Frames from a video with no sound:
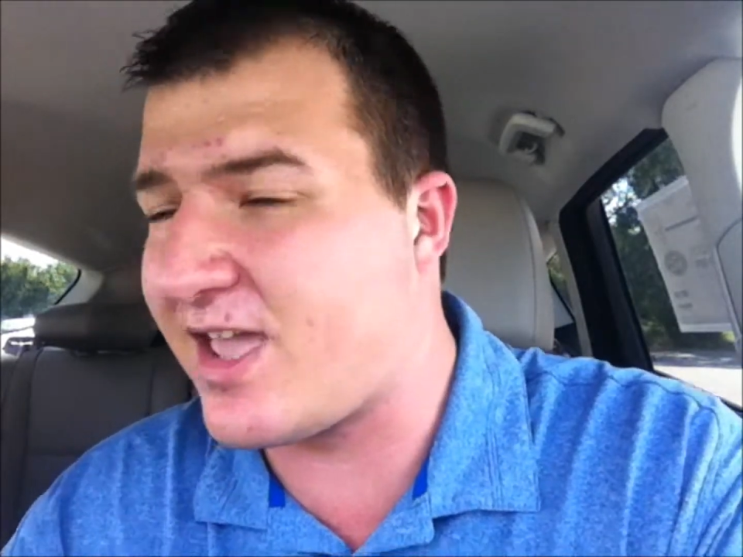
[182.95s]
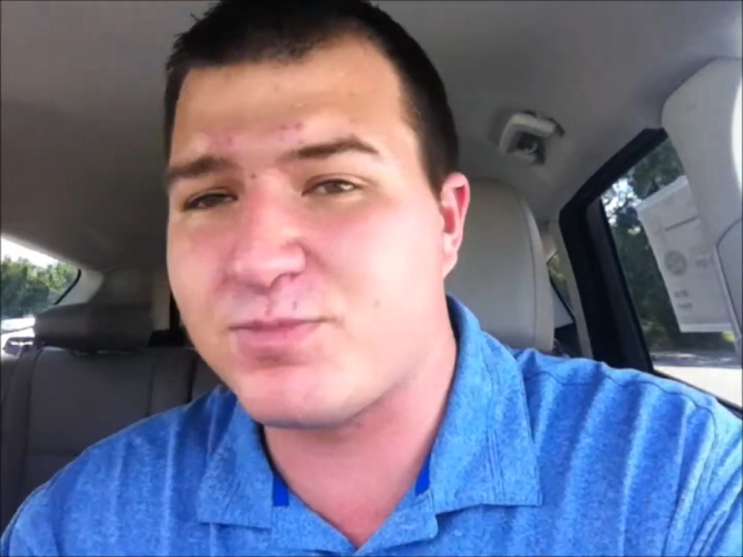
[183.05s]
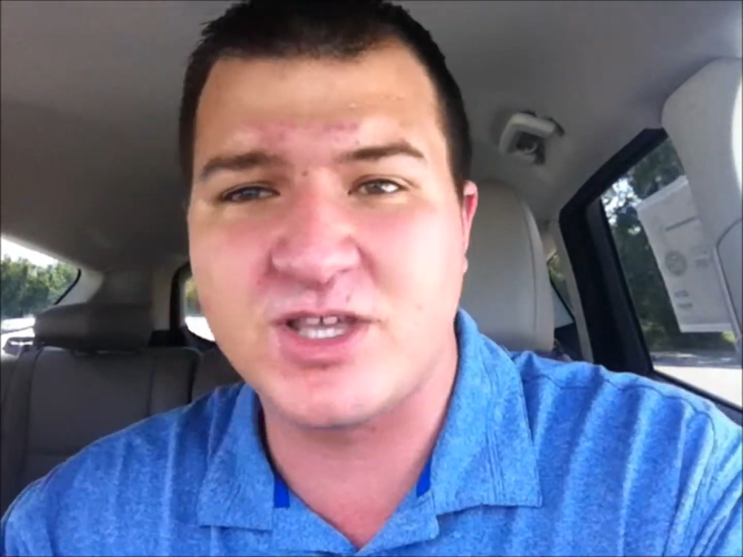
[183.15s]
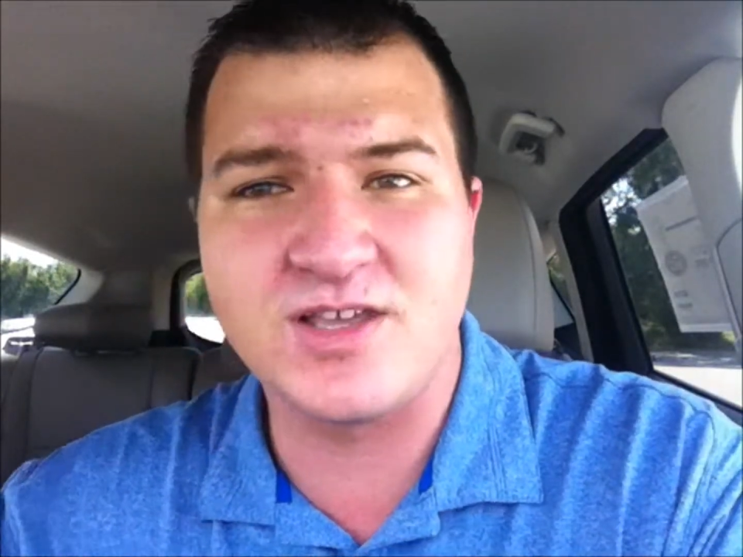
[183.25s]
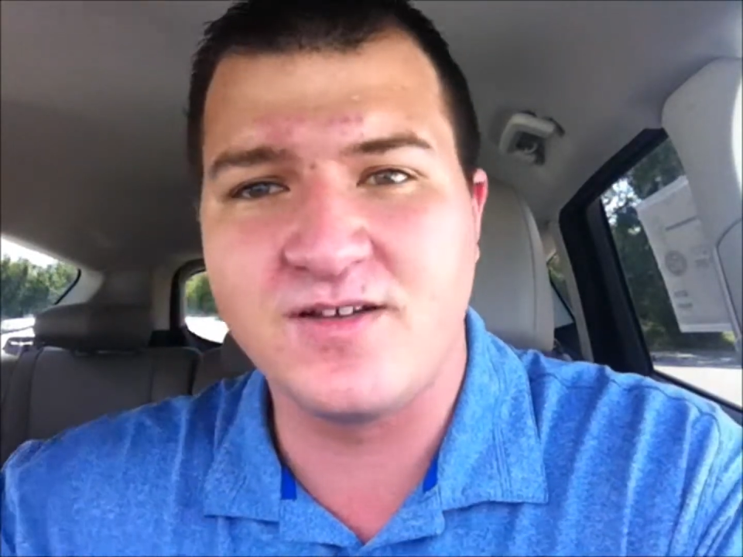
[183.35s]

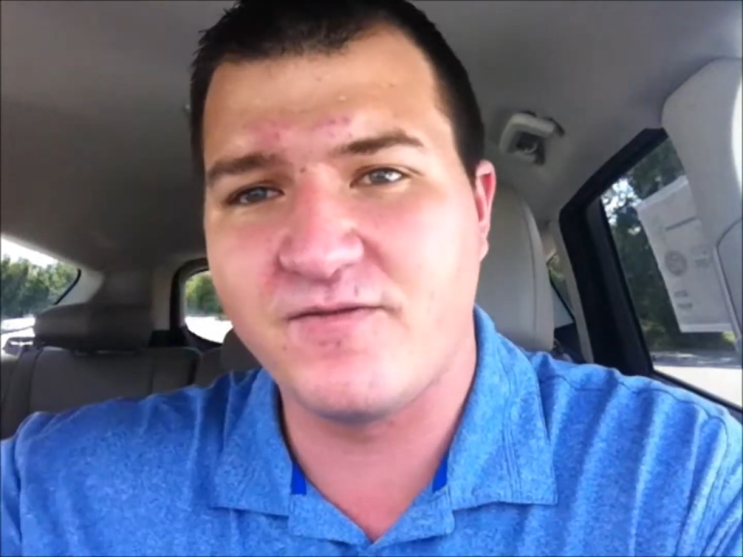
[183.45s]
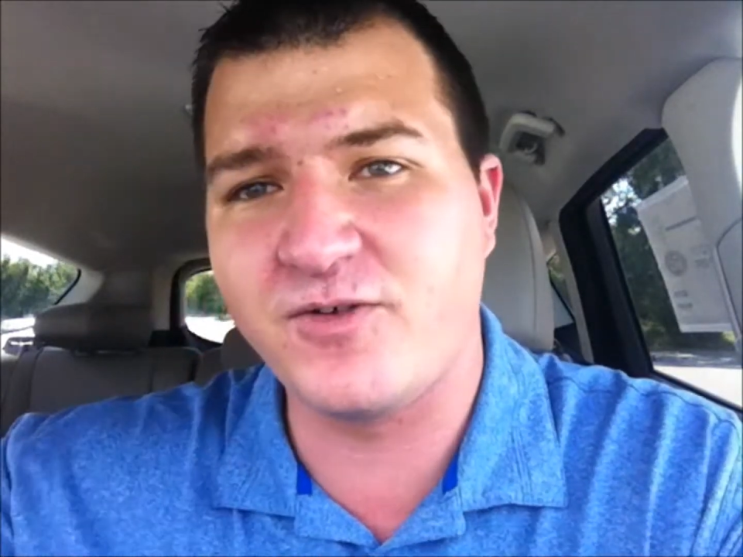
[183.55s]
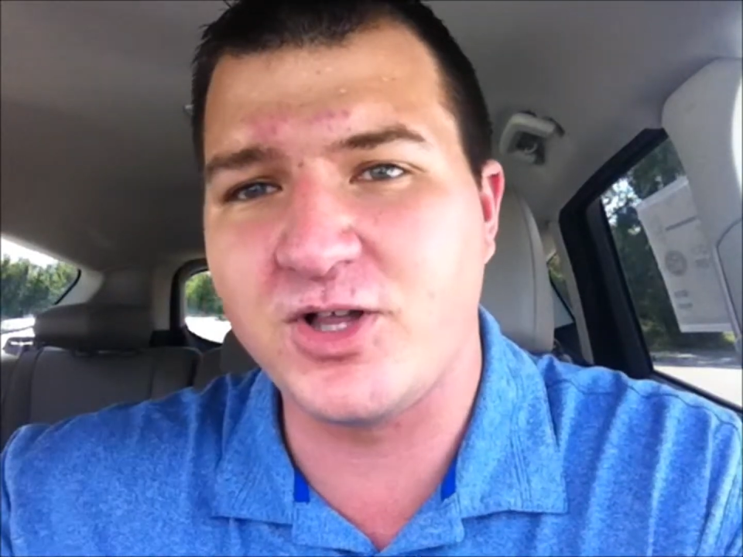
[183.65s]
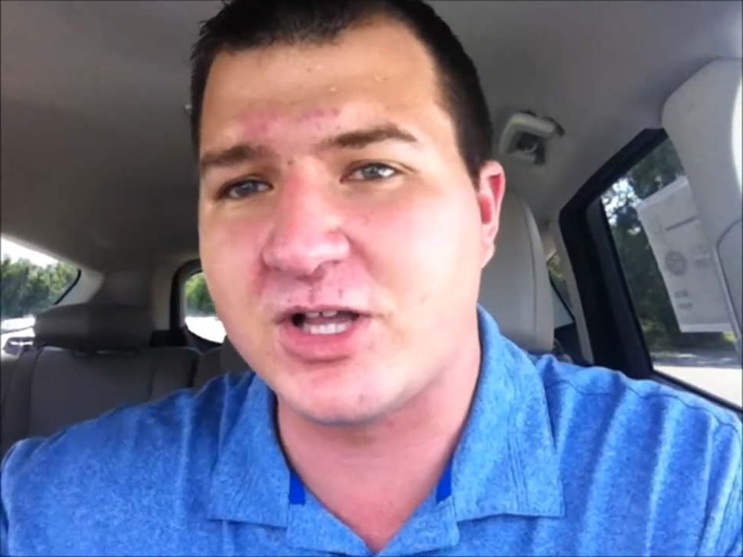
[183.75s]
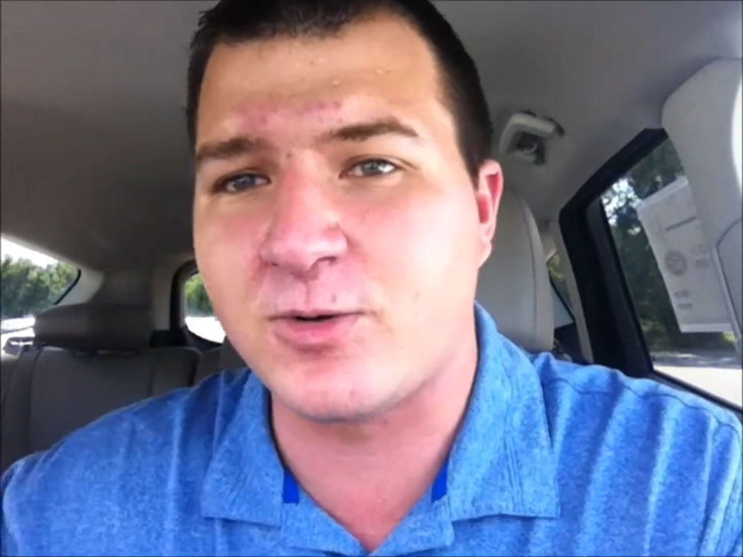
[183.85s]
empty,
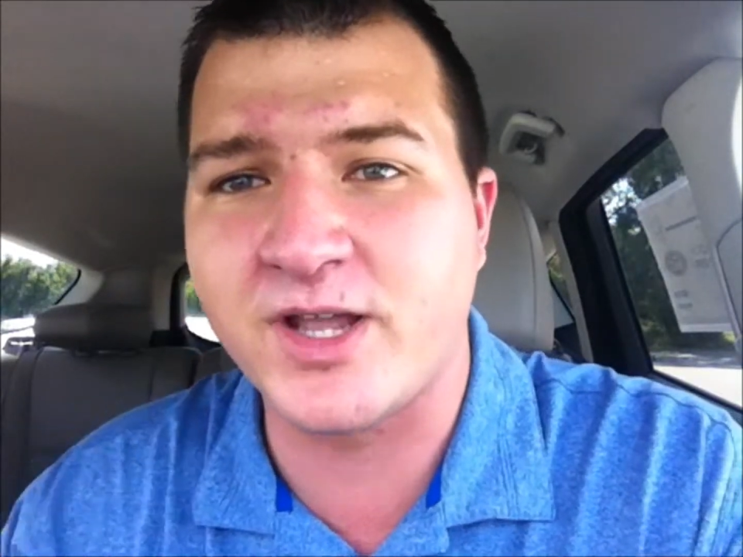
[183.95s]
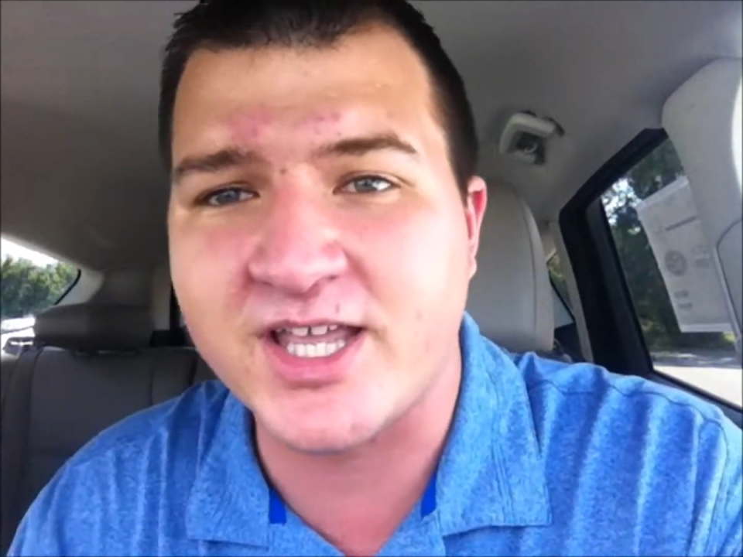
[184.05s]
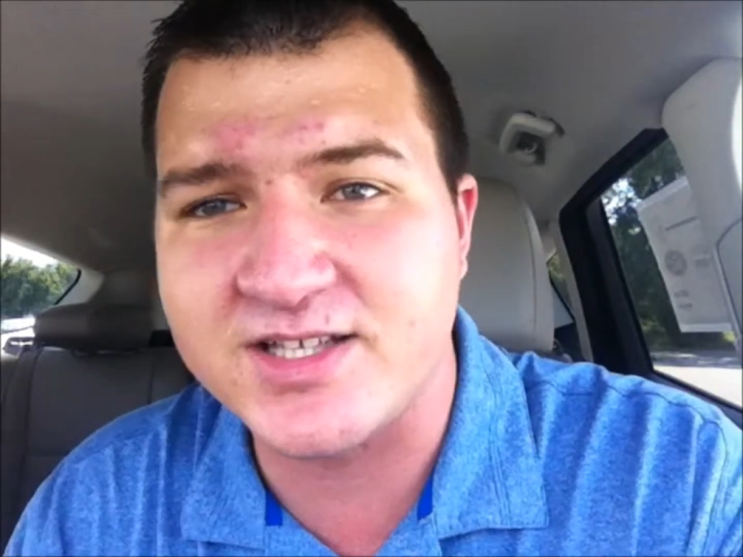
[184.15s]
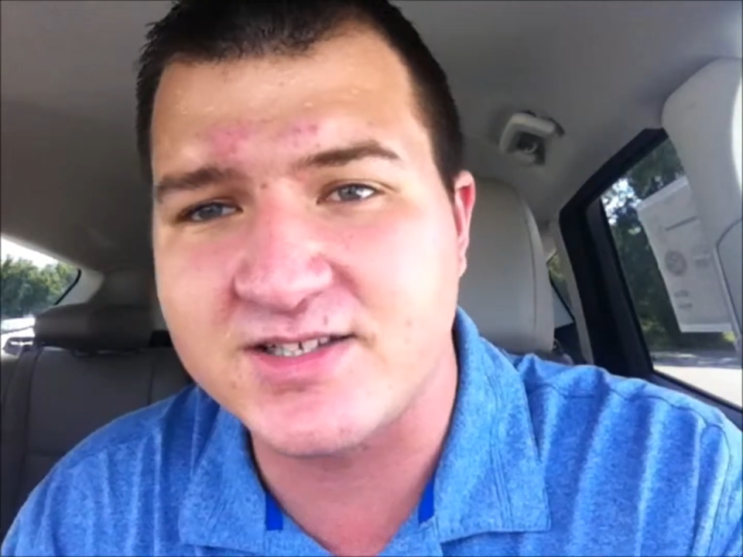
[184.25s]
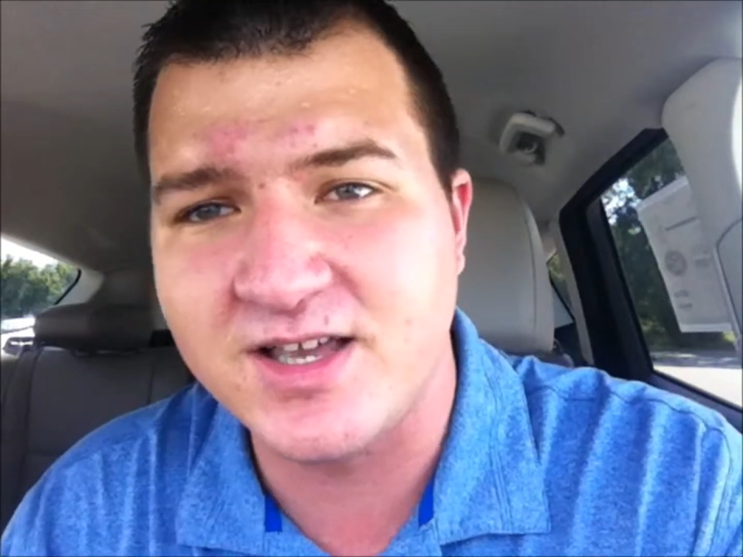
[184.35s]
full of
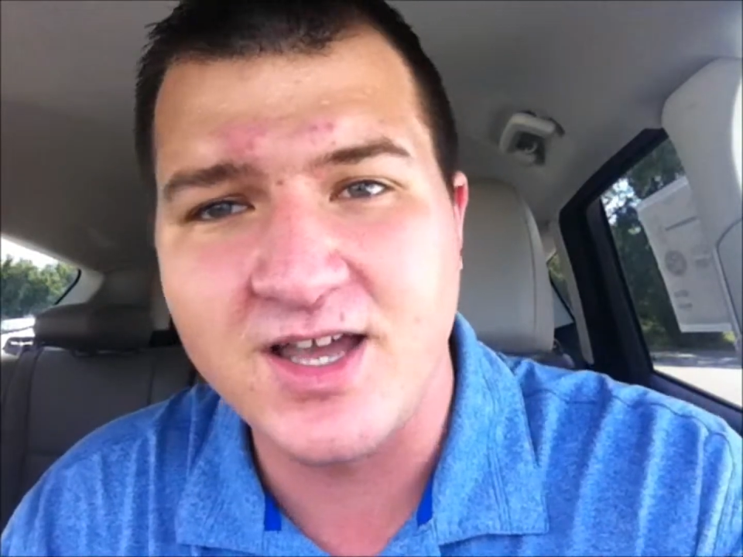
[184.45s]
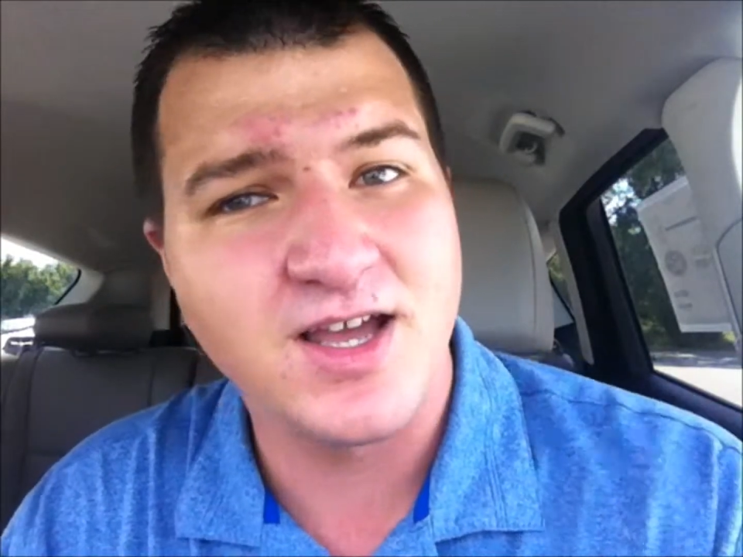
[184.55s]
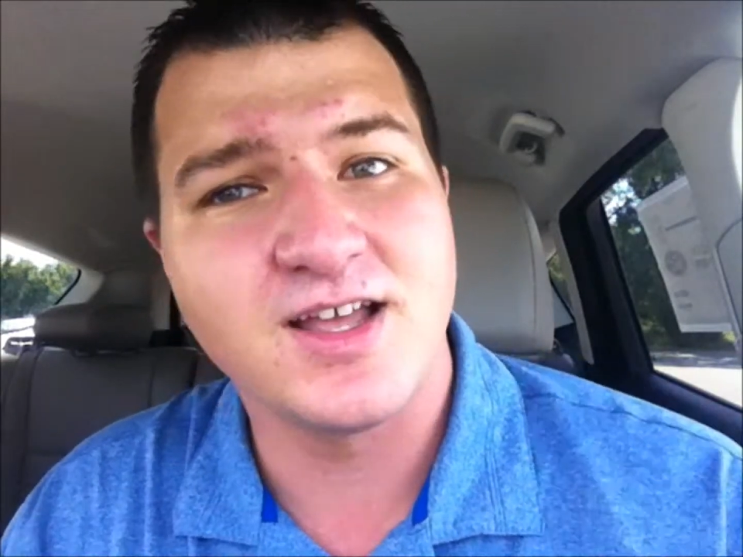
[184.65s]
crickets.